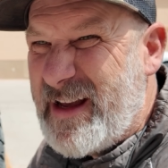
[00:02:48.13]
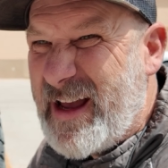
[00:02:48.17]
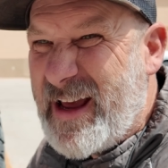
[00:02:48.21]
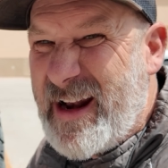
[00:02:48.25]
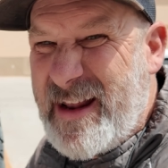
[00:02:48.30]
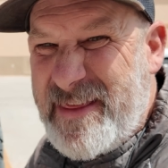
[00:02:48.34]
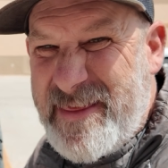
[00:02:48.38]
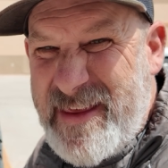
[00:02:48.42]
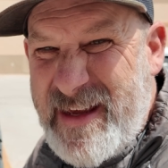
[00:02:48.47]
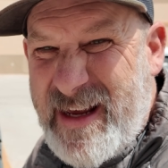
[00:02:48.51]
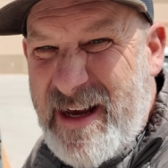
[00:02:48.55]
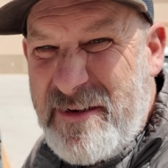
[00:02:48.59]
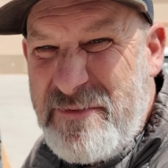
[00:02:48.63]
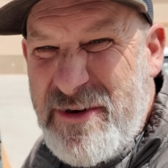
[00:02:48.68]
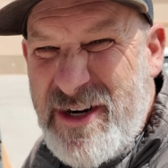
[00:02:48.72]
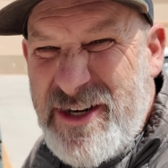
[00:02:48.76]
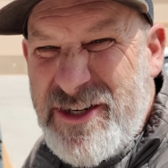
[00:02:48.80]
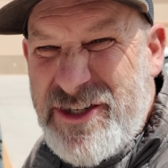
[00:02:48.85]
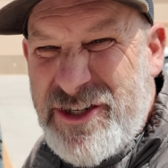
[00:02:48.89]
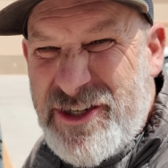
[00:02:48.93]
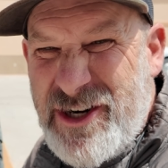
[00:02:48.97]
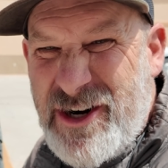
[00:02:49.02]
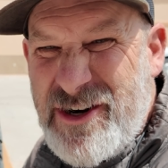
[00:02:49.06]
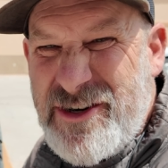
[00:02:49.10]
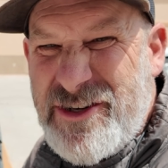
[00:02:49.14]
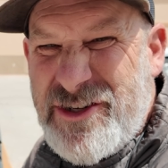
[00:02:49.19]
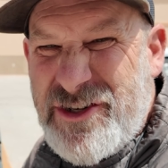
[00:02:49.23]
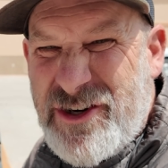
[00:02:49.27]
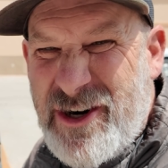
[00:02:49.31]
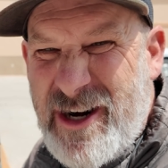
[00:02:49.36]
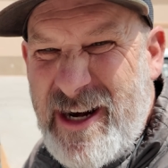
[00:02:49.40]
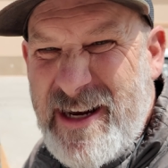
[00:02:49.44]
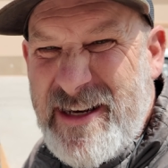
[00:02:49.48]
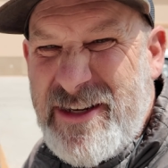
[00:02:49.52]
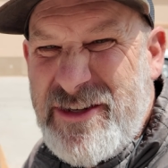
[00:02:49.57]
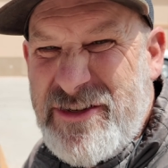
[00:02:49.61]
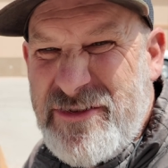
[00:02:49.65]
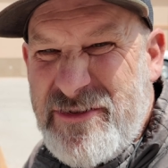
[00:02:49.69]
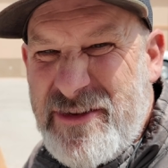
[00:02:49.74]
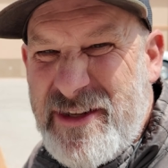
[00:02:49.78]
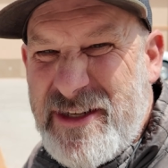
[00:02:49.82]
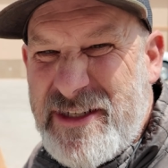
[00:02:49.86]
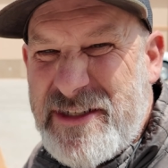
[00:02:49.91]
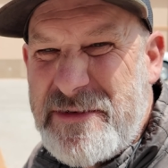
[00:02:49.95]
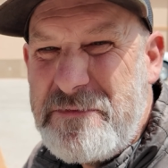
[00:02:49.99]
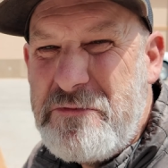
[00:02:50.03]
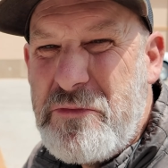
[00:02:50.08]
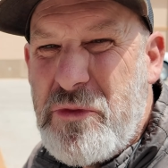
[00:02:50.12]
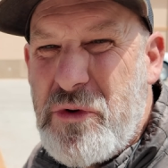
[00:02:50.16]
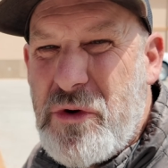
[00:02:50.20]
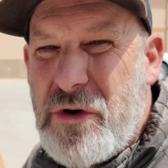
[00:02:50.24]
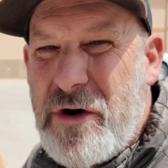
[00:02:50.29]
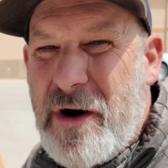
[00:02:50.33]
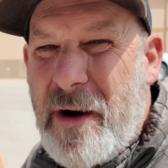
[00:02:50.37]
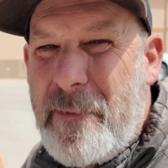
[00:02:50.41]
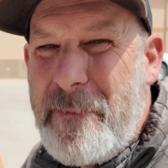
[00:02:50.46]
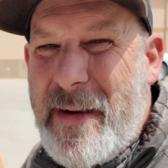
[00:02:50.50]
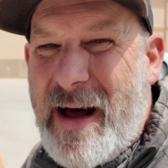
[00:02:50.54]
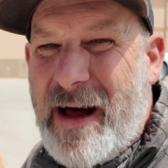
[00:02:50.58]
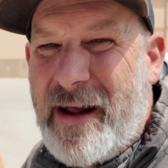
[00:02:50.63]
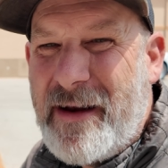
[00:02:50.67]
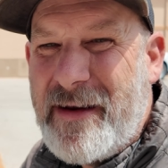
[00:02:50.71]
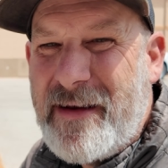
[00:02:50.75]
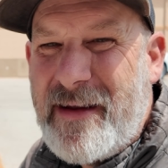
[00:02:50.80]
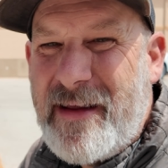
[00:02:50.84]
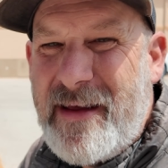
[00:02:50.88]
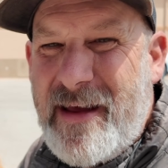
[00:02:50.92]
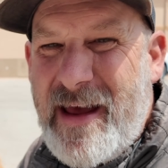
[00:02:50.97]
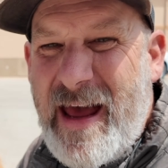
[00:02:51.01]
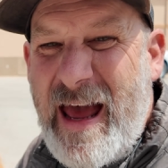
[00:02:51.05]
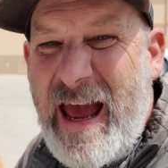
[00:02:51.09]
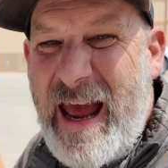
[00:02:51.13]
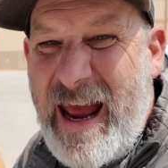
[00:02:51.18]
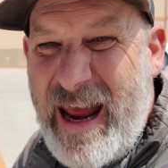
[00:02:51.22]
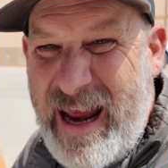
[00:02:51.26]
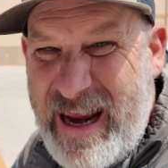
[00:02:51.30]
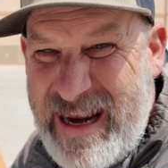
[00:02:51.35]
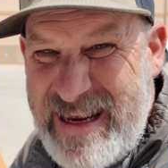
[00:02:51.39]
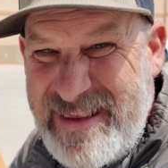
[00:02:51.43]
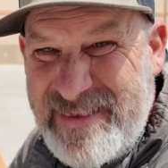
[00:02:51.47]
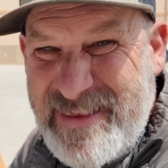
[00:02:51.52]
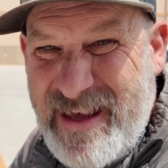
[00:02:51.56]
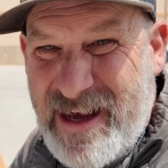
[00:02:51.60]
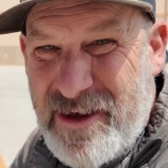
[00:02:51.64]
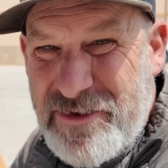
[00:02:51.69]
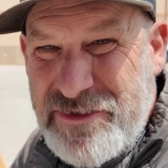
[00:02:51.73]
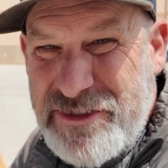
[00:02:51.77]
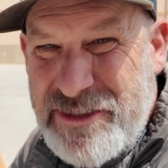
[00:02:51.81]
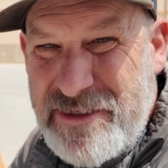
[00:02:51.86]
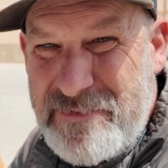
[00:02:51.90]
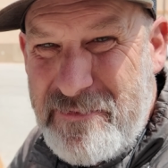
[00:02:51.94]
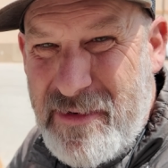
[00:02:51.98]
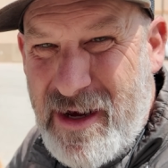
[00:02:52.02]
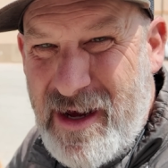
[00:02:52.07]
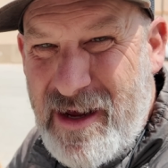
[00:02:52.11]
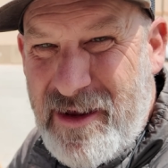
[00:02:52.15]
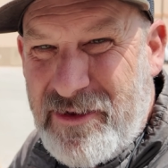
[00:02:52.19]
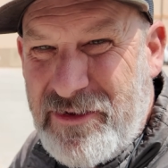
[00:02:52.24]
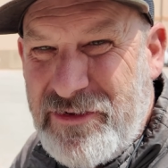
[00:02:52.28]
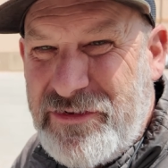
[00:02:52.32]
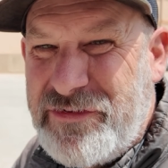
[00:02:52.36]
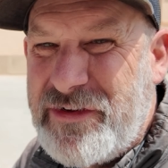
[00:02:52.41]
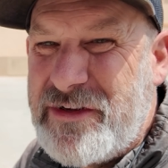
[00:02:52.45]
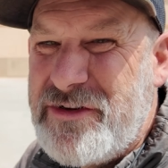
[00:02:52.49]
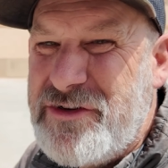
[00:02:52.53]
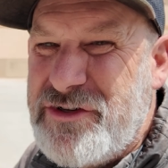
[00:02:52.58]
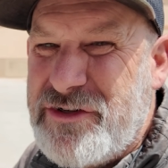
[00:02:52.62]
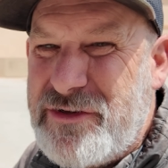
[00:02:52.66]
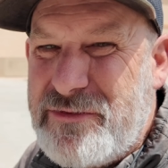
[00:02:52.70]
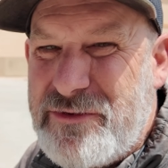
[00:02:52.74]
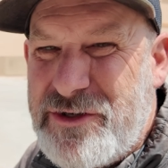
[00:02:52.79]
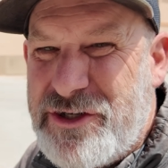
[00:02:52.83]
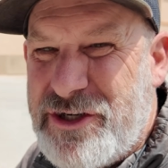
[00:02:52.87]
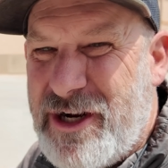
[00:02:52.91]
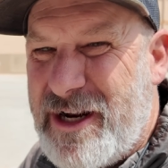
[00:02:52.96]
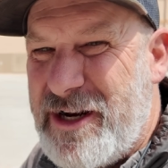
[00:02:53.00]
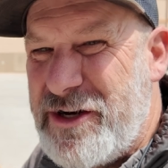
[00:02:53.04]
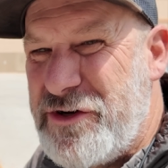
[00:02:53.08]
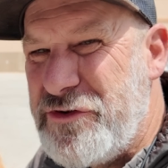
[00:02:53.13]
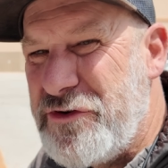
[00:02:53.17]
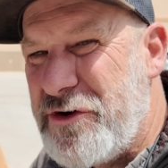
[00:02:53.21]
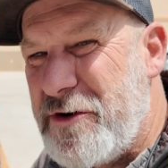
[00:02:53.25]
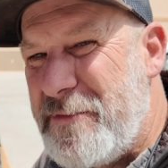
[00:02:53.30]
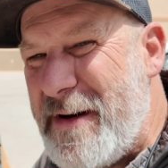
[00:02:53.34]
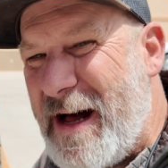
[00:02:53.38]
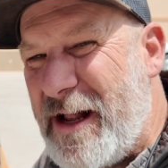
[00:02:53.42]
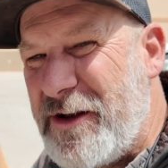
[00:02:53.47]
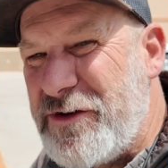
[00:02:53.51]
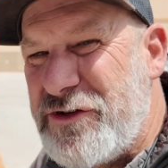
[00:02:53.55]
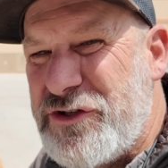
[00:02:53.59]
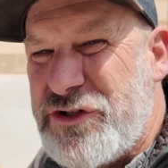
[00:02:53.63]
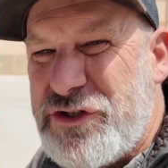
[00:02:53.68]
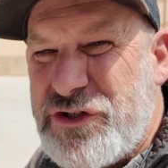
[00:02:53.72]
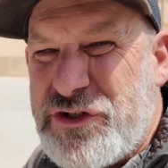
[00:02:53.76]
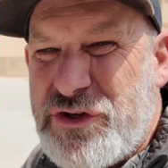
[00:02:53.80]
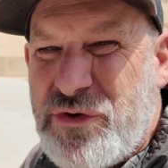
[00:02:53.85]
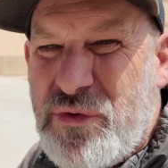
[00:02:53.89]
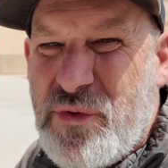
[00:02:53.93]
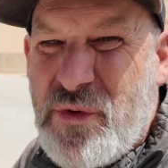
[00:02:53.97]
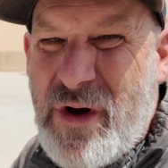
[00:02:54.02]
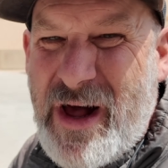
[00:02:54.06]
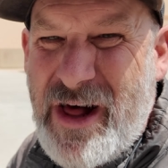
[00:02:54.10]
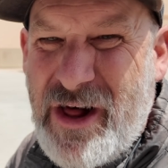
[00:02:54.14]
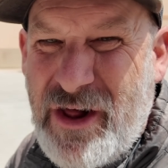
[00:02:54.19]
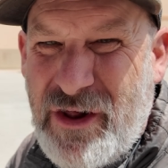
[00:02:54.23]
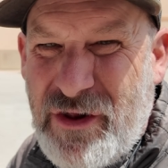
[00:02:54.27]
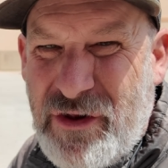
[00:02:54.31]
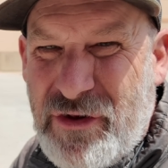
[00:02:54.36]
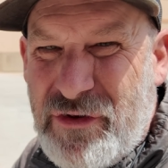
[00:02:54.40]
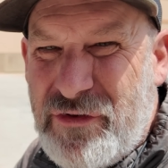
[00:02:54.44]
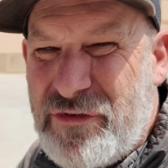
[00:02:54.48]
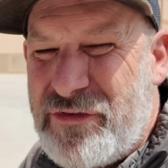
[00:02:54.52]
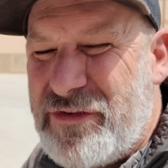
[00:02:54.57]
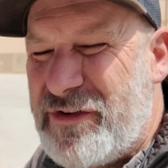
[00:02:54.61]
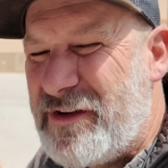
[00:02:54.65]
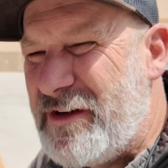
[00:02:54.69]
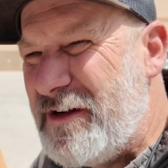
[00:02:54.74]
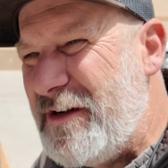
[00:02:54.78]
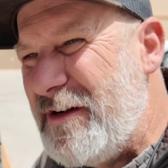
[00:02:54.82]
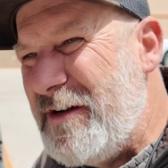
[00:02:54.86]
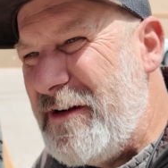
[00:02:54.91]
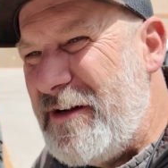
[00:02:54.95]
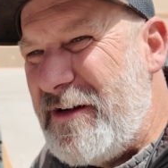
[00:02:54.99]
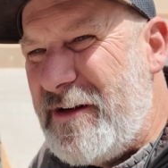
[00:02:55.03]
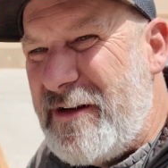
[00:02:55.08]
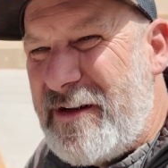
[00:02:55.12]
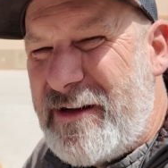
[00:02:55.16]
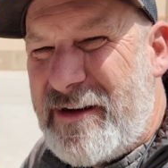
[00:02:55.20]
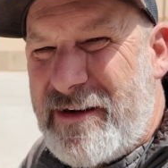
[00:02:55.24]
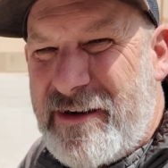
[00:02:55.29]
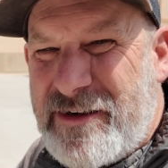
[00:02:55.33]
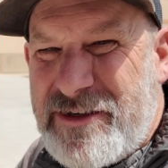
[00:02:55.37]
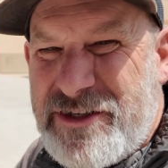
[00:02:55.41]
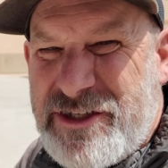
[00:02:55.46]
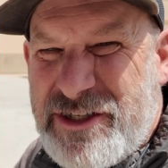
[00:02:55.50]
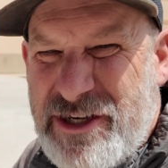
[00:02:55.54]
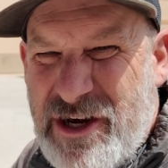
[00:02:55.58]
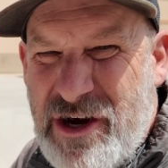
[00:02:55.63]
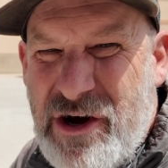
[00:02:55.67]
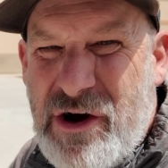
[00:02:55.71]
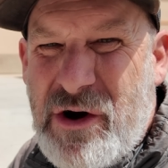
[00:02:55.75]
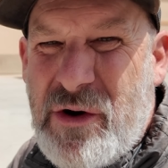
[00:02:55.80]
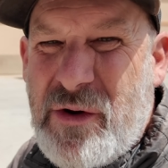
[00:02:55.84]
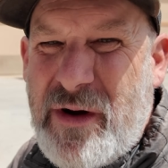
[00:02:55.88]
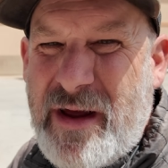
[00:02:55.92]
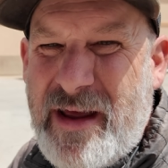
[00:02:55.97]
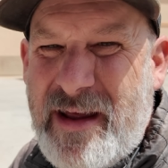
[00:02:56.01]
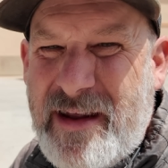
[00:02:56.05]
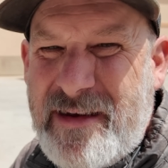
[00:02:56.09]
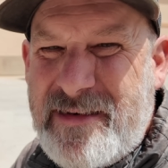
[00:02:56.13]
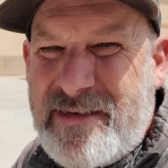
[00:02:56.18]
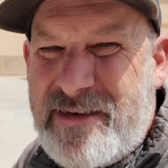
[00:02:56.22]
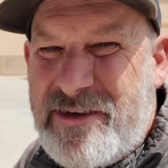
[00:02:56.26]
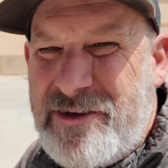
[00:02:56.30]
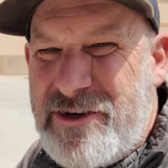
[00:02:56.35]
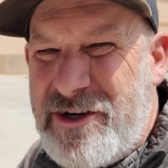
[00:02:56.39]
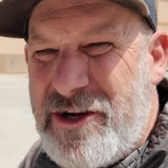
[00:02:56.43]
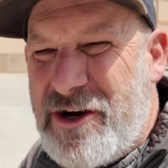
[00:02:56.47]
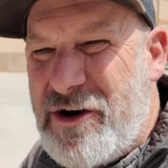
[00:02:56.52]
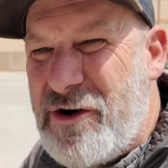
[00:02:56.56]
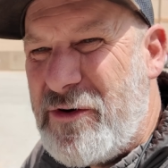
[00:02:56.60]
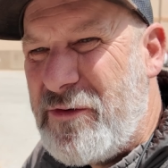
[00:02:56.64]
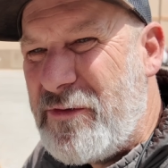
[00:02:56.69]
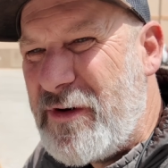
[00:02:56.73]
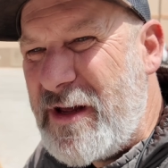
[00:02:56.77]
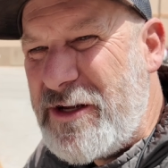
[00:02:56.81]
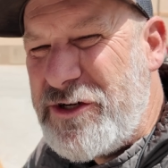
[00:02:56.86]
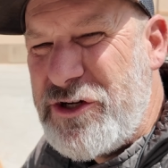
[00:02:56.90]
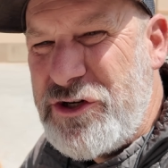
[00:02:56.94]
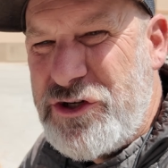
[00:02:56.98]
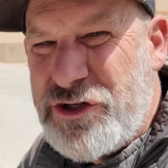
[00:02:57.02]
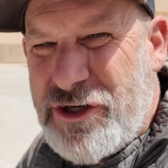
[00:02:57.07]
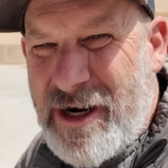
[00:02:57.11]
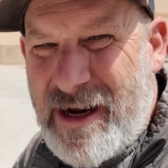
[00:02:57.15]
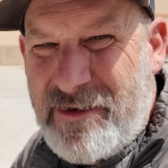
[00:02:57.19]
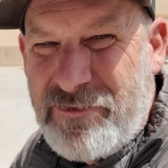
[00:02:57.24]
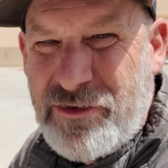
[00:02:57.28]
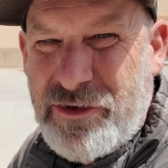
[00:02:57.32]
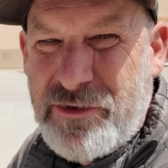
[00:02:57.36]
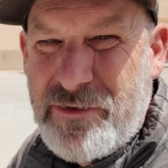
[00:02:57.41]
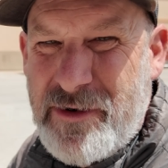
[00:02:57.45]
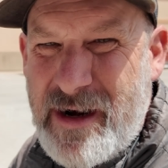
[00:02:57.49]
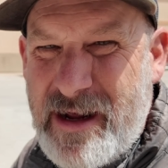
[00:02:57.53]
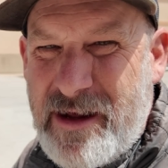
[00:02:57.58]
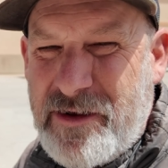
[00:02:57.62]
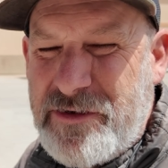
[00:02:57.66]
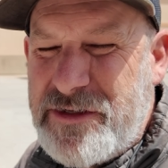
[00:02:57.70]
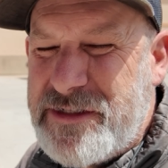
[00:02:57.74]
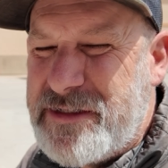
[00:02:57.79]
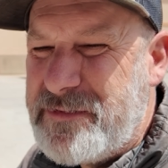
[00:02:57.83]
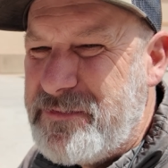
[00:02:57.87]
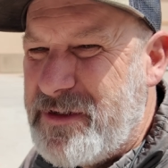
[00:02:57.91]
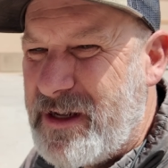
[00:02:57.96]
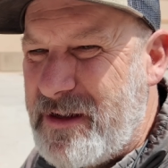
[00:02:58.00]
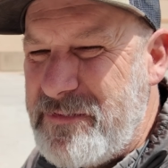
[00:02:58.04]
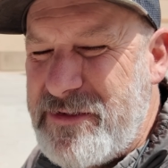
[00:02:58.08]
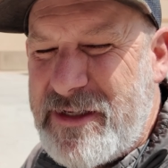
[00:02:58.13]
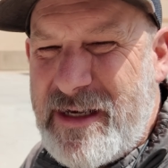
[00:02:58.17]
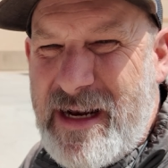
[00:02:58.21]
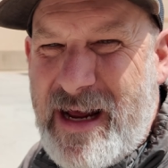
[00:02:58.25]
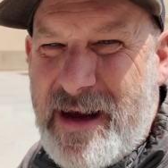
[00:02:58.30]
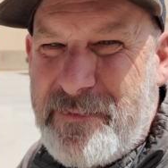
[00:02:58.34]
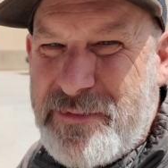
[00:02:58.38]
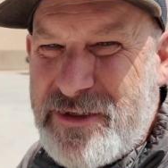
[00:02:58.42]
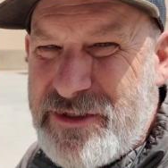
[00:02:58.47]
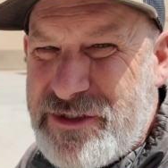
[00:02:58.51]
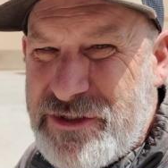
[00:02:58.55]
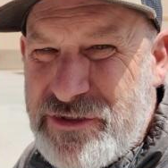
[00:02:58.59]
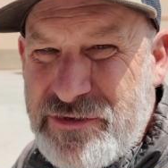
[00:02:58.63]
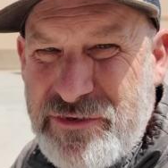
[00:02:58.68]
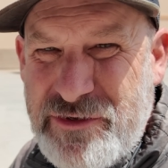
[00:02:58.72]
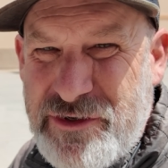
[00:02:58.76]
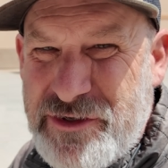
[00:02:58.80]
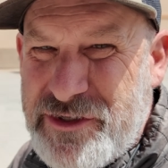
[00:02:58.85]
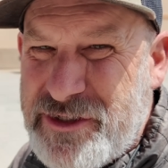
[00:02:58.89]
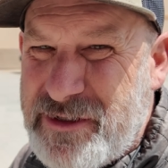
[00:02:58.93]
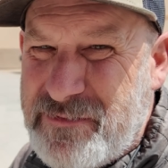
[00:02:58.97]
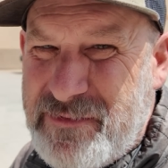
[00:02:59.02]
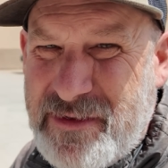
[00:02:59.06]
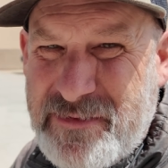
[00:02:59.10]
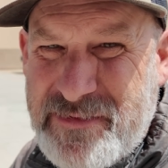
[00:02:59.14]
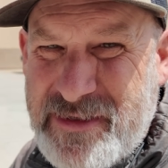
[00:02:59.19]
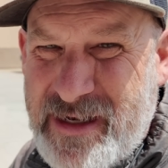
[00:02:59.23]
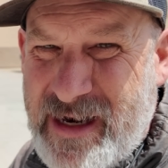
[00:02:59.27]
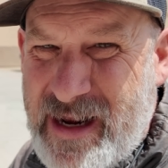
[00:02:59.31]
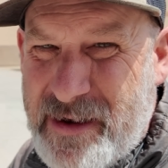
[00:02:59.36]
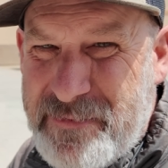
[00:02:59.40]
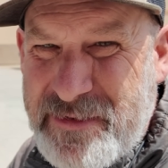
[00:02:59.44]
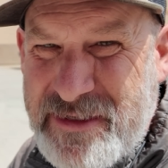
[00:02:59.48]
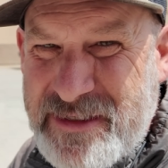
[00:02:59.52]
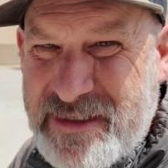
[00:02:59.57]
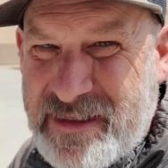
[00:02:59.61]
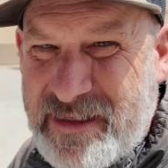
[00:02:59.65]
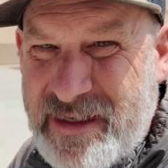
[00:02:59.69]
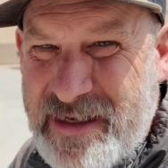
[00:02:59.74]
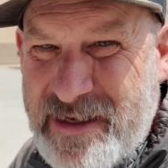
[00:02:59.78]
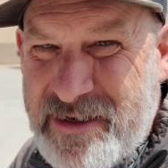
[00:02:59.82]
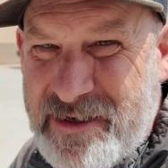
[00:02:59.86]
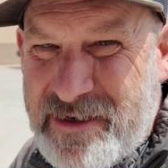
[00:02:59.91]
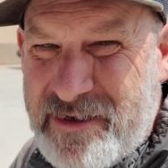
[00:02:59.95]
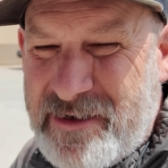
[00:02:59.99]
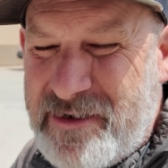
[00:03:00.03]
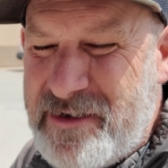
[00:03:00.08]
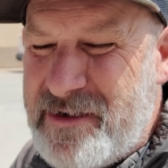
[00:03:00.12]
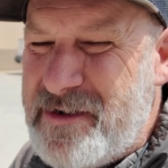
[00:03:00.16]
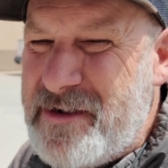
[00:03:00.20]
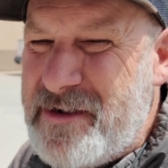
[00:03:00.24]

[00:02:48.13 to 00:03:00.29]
and I think I'm going to start trying to do this more about 8,000 miles. I usually would try to do it about 12 or so, and you know, as you travel around, sometimes it happens sooner, sometimes it happens later.